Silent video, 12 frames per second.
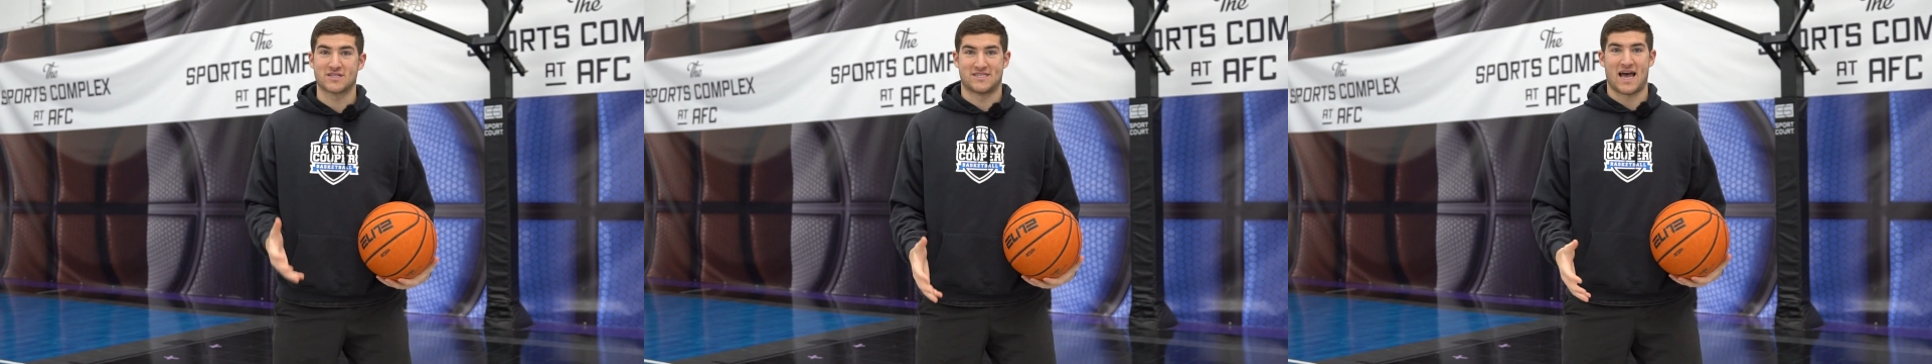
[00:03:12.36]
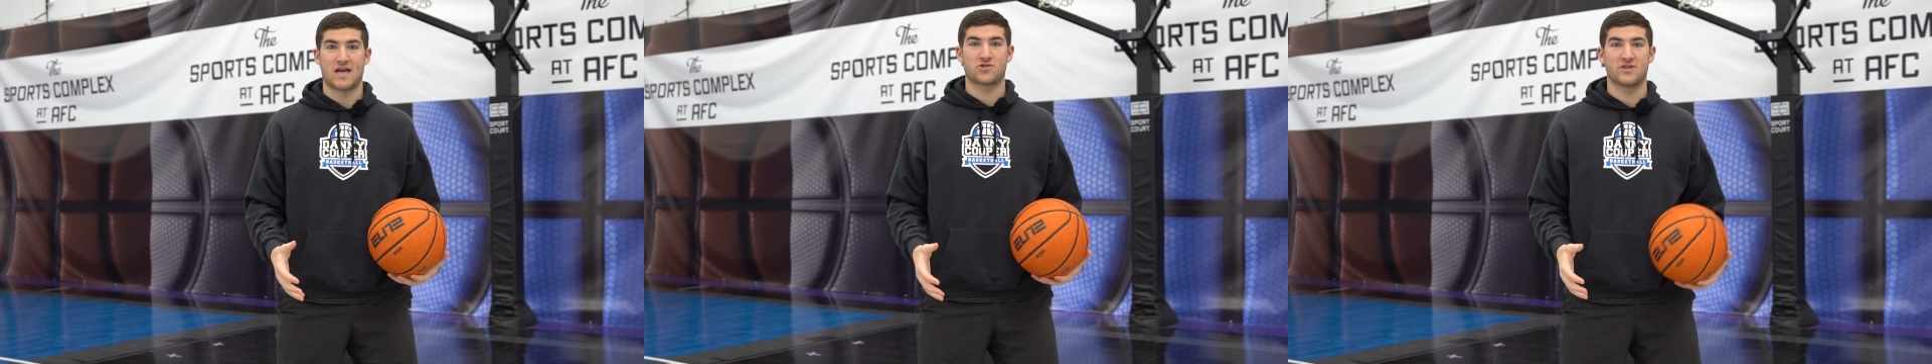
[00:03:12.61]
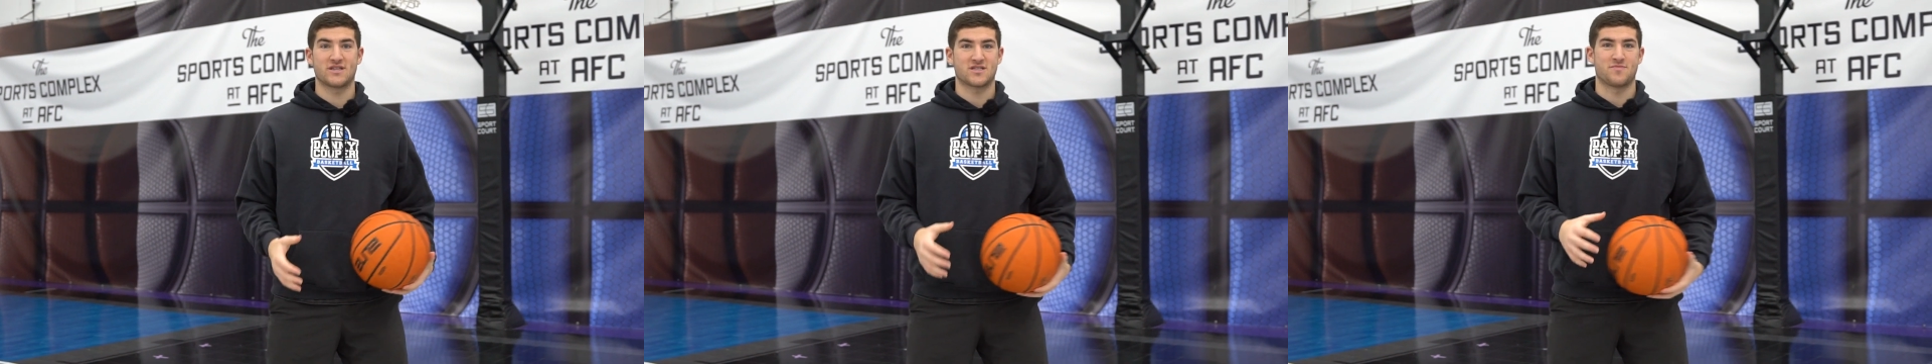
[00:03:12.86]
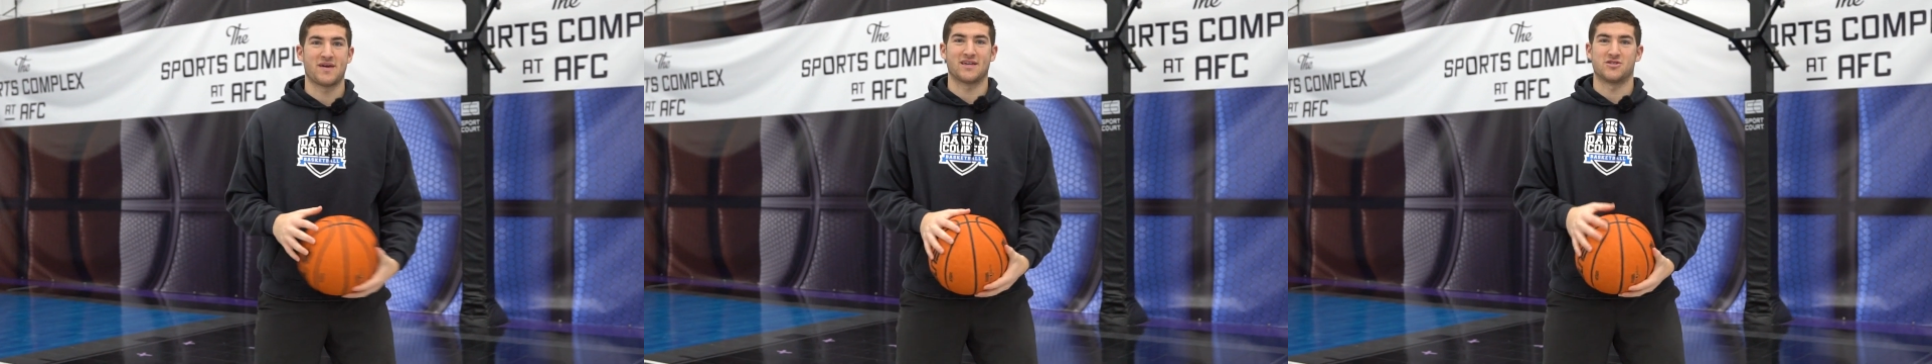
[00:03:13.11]
exaggerate
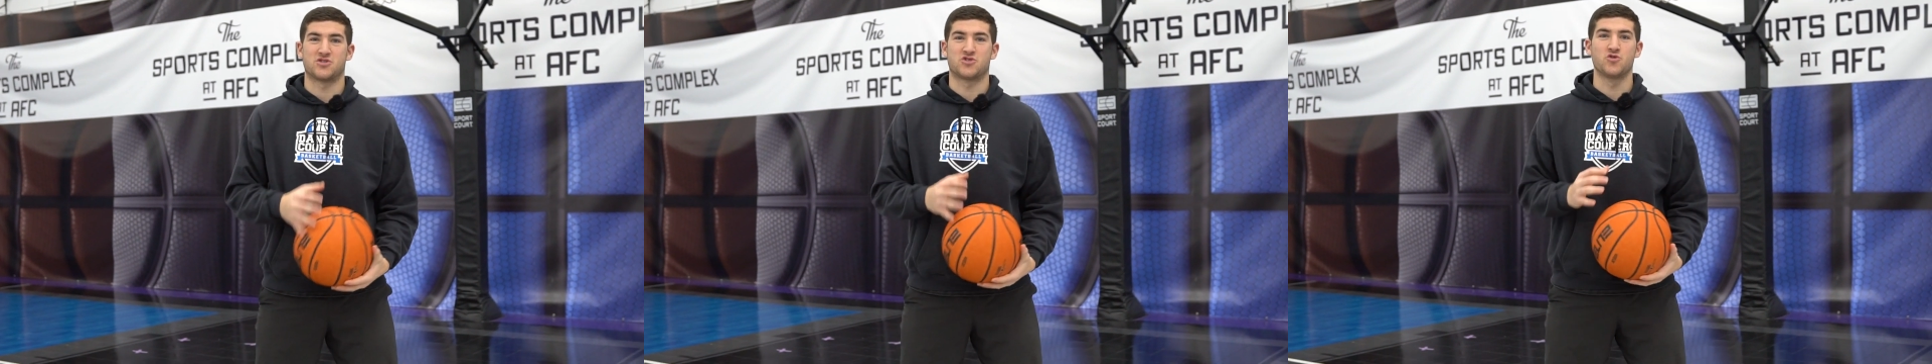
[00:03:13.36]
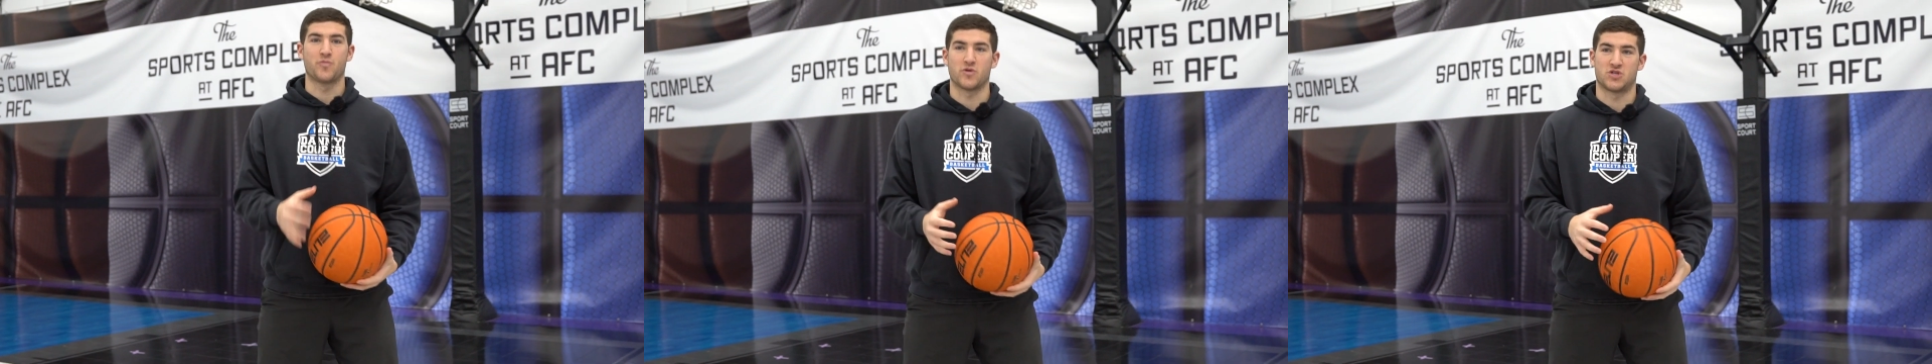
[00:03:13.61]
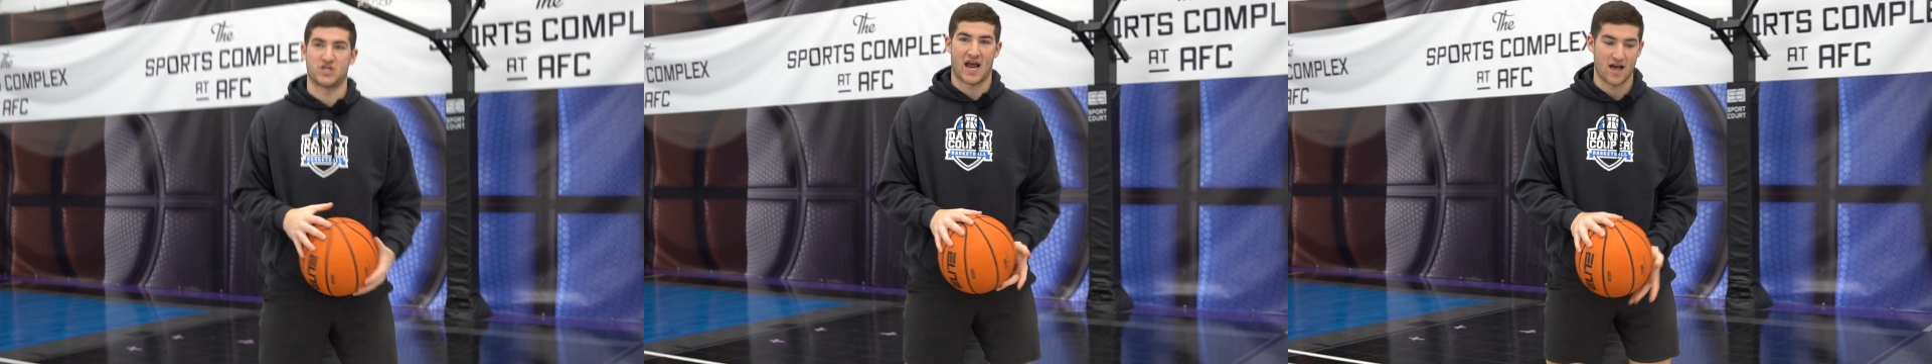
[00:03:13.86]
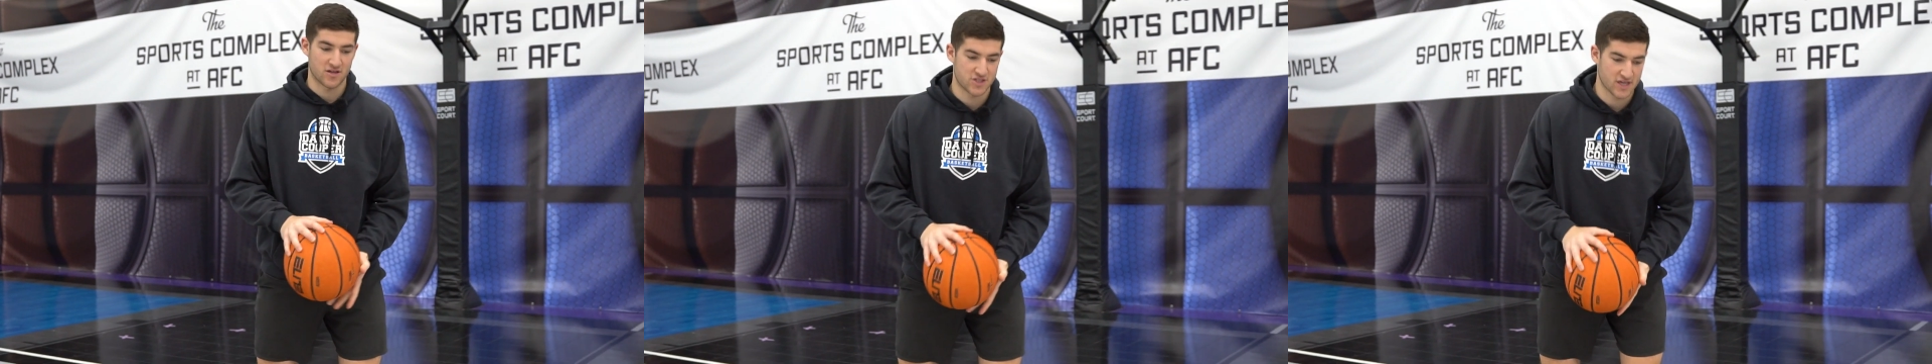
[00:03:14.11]
this, make it super
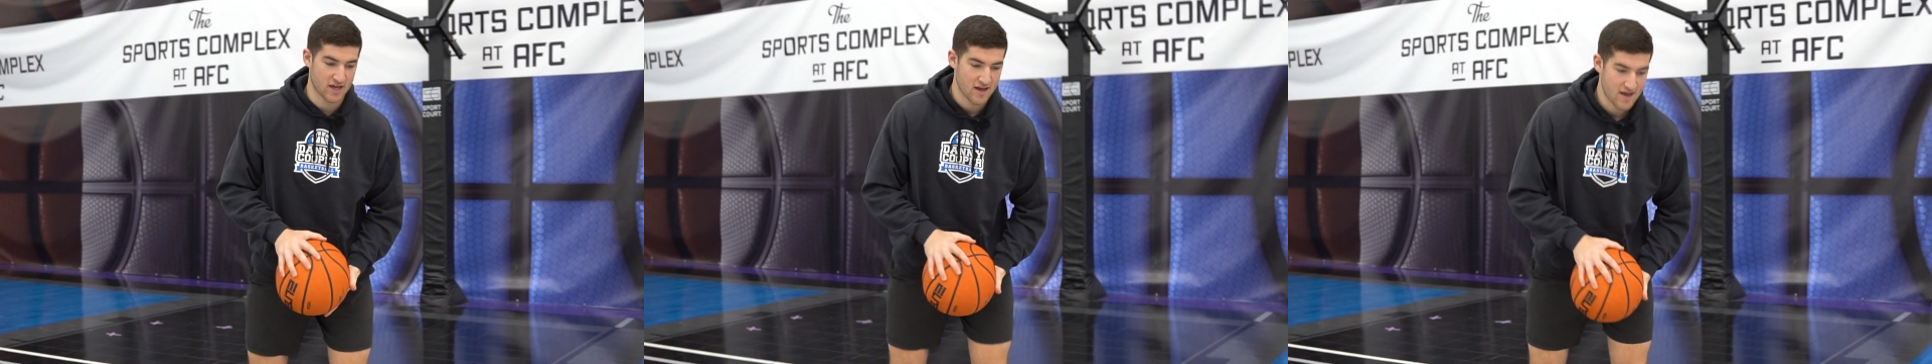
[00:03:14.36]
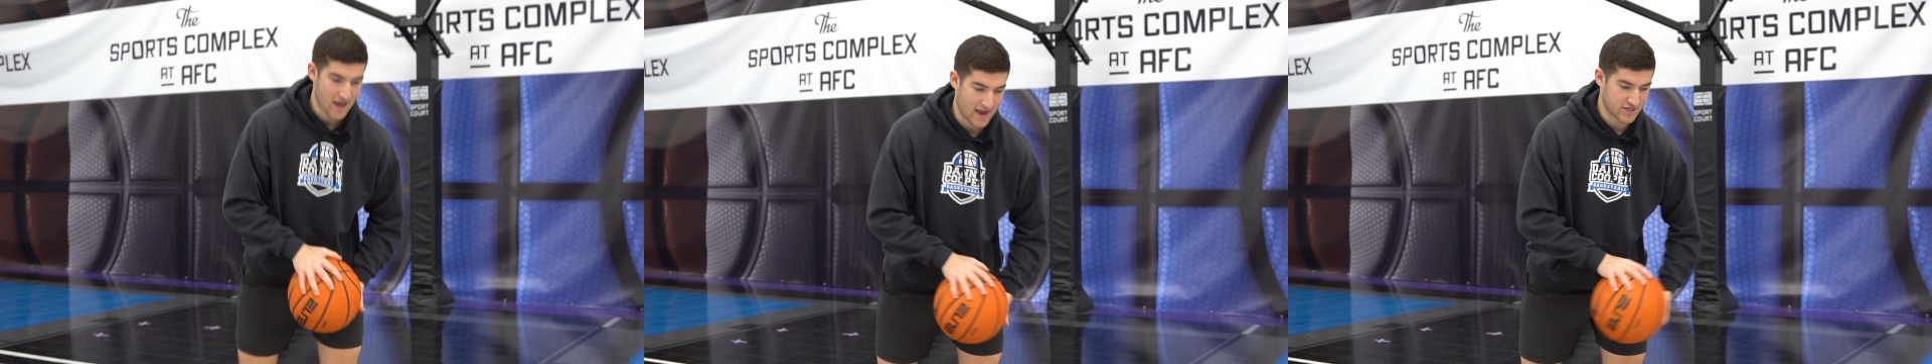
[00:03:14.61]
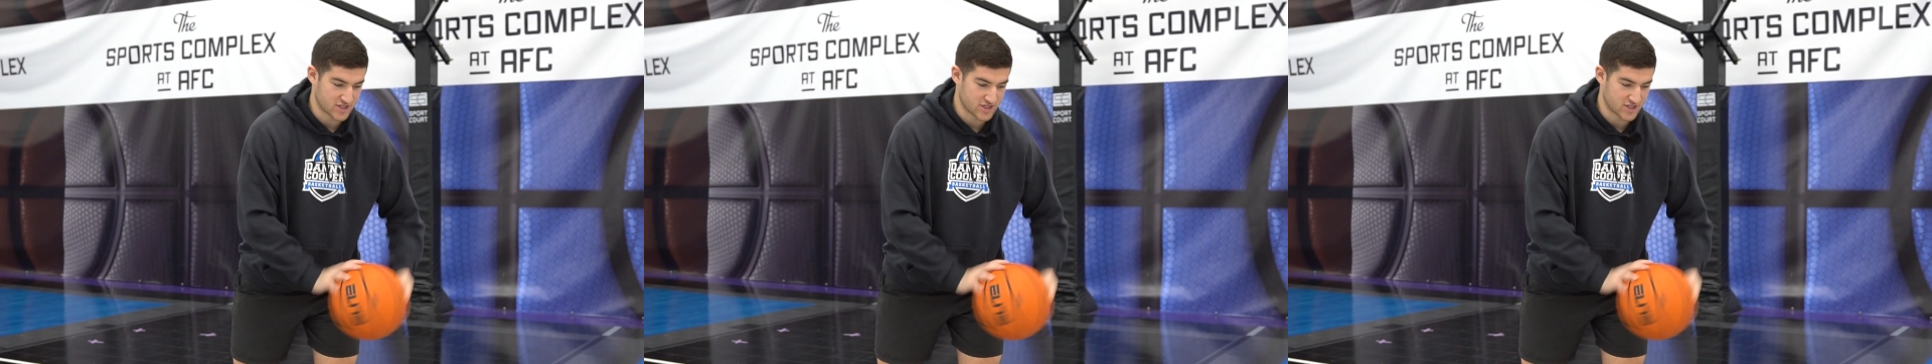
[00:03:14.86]
challenging, and